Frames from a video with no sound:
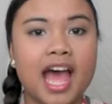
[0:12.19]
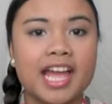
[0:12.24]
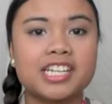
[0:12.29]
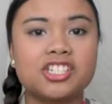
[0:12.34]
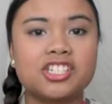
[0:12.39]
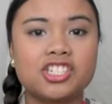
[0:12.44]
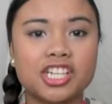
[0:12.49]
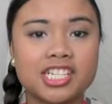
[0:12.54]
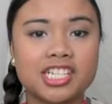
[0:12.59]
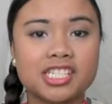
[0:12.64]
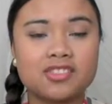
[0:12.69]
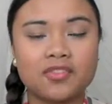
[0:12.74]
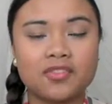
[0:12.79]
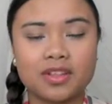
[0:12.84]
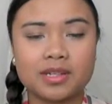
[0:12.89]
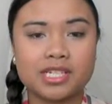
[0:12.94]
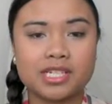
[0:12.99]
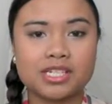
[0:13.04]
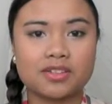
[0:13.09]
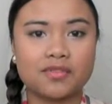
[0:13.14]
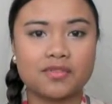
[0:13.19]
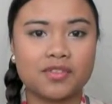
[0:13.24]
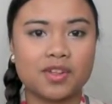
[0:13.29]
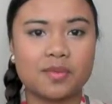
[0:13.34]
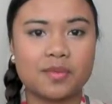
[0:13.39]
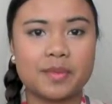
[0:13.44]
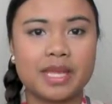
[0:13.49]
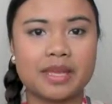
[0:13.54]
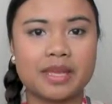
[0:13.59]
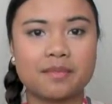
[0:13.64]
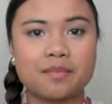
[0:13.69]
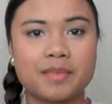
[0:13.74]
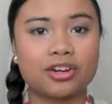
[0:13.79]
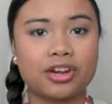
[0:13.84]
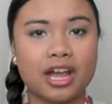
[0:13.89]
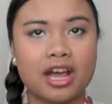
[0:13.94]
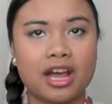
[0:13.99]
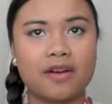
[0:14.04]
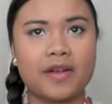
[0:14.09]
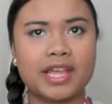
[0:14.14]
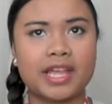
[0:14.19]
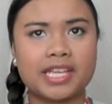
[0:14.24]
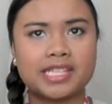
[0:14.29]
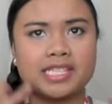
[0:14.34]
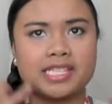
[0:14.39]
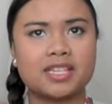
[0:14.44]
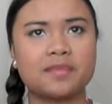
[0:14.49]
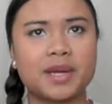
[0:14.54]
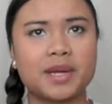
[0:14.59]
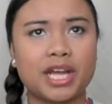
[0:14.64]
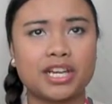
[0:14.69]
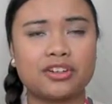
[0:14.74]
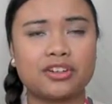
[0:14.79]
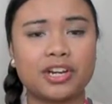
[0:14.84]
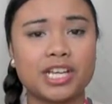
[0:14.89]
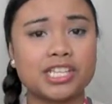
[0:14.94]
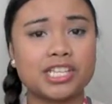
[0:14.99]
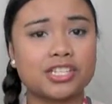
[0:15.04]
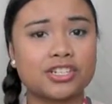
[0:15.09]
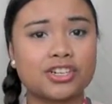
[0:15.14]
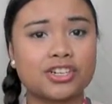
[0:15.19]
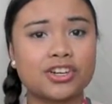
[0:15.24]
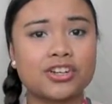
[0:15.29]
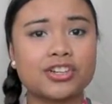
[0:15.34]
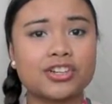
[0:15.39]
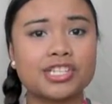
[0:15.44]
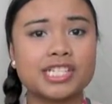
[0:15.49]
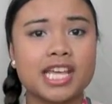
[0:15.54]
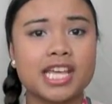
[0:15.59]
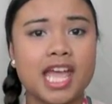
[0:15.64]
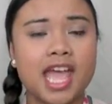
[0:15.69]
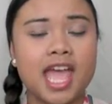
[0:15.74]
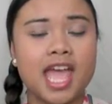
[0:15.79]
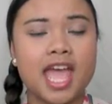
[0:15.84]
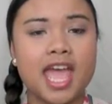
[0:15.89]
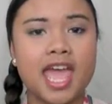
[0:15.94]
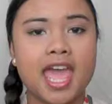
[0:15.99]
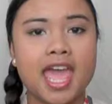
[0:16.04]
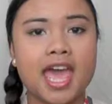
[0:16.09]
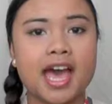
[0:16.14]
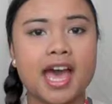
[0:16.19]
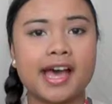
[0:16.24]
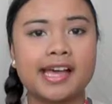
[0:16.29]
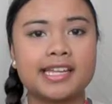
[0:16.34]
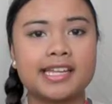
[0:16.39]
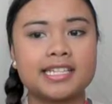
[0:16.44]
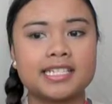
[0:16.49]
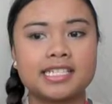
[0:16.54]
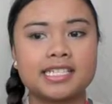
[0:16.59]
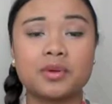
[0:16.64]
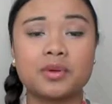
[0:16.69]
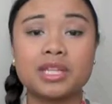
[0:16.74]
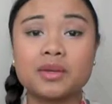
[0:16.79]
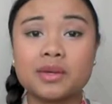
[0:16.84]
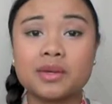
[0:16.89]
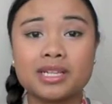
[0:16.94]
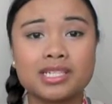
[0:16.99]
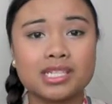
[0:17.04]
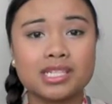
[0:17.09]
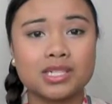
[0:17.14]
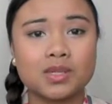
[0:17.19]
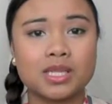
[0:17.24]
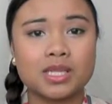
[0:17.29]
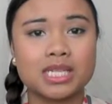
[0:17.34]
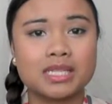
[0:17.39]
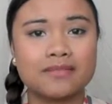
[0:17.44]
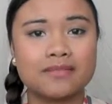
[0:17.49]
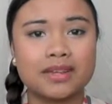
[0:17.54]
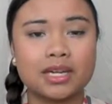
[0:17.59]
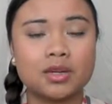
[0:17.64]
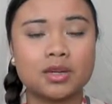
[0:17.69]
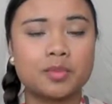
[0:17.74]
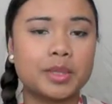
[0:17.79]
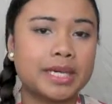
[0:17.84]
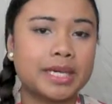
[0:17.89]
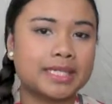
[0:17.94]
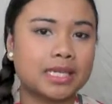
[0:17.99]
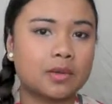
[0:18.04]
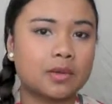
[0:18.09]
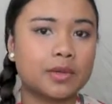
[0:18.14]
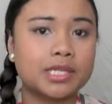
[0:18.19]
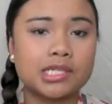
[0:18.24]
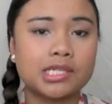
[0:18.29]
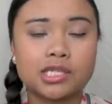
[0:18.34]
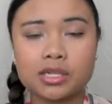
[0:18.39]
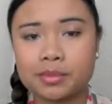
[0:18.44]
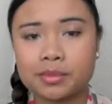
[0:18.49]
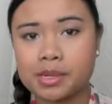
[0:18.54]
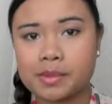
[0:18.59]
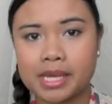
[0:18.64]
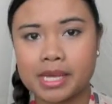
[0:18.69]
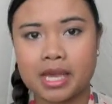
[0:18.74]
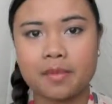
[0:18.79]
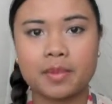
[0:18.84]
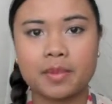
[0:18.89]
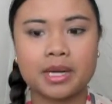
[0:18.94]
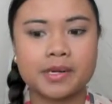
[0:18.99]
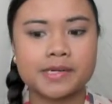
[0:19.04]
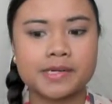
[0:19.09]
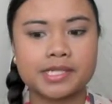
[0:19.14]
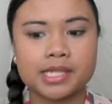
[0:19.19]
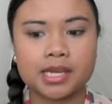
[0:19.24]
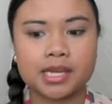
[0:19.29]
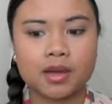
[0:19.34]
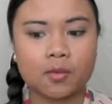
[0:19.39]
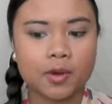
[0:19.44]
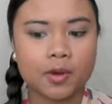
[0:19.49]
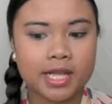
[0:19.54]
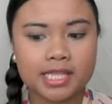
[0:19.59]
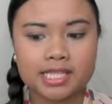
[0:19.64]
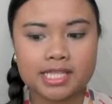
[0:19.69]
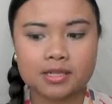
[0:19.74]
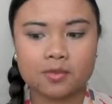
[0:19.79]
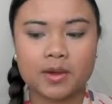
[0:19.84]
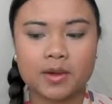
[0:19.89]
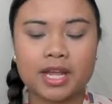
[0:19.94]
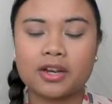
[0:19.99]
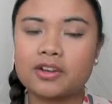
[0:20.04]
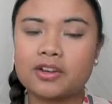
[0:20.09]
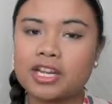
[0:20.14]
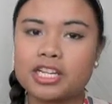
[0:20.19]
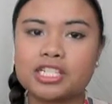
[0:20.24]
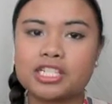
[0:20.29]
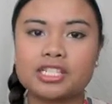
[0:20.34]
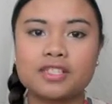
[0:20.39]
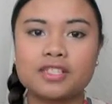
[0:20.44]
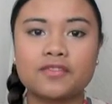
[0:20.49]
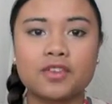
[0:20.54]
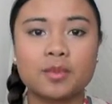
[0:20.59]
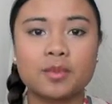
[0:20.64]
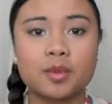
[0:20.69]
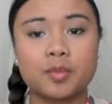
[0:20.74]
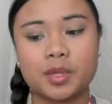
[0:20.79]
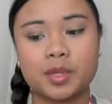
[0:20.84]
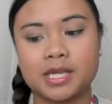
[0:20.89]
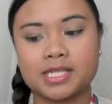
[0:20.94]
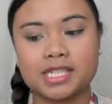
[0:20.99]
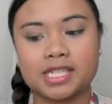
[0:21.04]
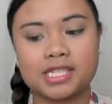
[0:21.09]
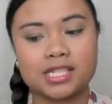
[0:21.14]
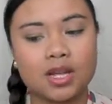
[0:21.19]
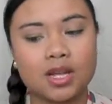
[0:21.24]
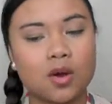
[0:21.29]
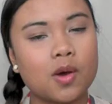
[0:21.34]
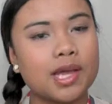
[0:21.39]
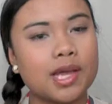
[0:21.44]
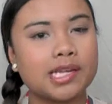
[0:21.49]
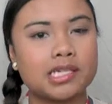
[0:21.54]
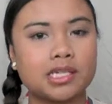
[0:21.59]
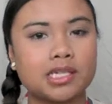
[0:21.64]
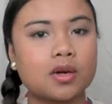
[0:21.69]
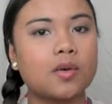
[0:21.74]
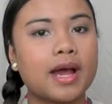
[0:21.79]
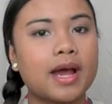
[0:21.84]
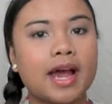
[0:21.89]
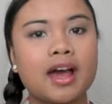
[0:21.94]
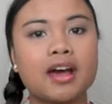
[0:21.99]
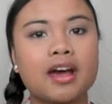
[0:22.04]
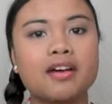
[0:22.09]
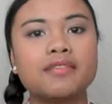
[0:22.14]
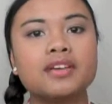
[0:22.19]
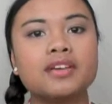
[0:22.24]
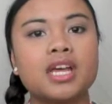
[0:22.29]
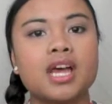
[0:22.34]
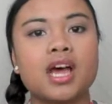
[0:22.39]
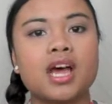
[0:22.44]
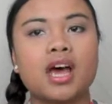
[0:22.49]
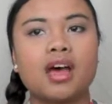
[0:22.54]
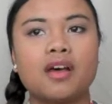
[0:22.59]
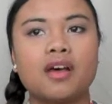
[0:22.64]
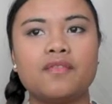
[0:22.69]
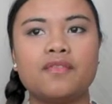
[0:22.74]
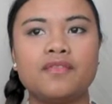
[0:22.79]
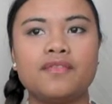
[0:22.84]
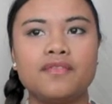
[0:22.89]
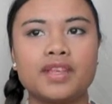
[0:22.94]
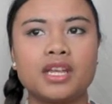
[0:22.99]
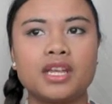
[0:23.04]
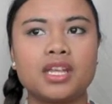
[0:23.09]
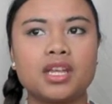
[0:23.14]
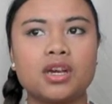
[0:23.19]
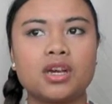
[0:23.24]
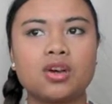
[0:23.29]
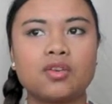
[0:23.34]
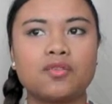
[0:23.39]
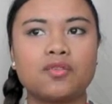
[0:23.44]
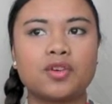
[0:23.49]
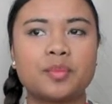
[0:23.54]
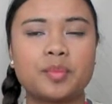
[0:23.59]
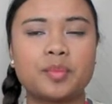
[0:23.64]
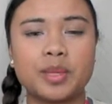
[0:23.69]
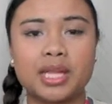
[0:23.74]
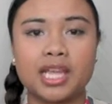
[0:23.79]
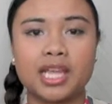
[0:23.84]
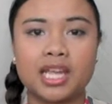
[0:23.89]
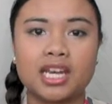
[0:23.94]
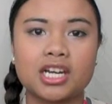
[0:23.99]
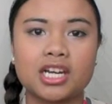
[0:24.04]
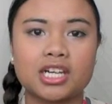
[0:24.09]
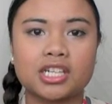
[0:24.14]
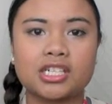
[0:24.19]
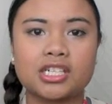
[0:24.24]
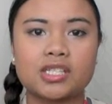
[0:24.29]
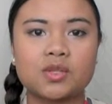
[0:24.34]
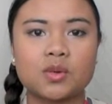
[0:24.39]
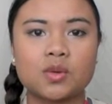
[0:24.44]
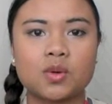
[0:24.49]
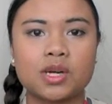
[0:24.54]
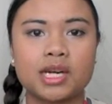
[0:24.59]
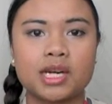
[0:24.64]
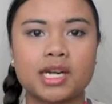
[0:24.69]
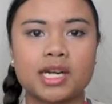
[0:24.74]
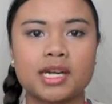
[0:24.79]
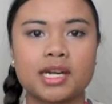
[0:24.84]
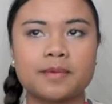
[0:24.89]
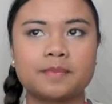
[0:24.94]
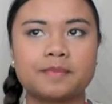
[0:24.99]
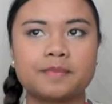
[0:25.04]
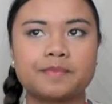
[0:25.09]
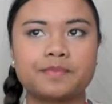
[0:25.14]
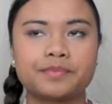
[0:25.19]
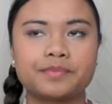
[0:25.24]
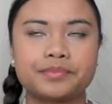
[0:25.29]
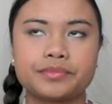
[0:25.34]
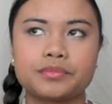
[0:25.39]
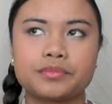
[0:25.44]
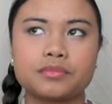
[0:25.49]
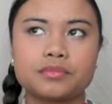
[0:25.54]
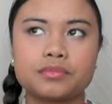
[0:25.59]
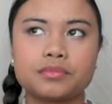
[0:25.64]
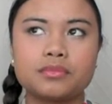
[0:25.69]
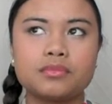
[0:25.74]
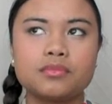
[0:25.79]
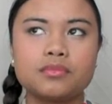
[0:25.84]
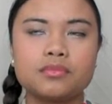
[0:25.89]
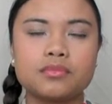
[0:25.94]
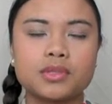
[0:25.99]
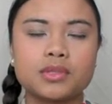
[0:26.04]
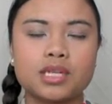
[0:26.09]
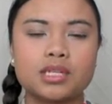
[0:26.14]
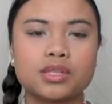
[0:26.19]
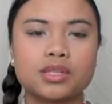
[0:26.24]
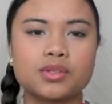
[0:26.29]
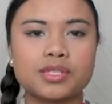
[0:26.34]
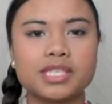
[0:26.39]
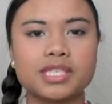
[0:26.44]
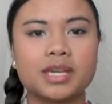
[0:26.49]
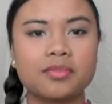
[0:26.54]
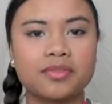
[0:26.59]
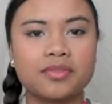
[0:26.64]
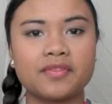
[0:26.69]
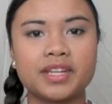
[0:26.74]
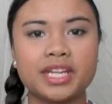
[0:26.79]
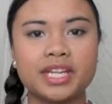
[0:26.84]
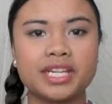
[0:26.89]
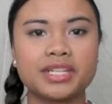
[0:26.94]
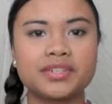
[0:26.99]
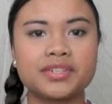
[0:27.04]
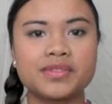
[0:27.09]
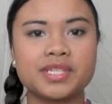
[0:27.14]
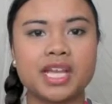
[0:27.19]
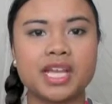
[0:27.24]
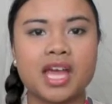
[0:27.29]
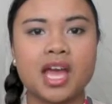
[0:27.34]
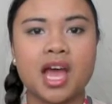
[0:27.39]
I just finished filming how I conceal my under eye circles, and I really wanted to do this video because I was doing my makeup and I was like, what? Why don't I just film it? Because I know I don't have a video for beginners or those type of videos.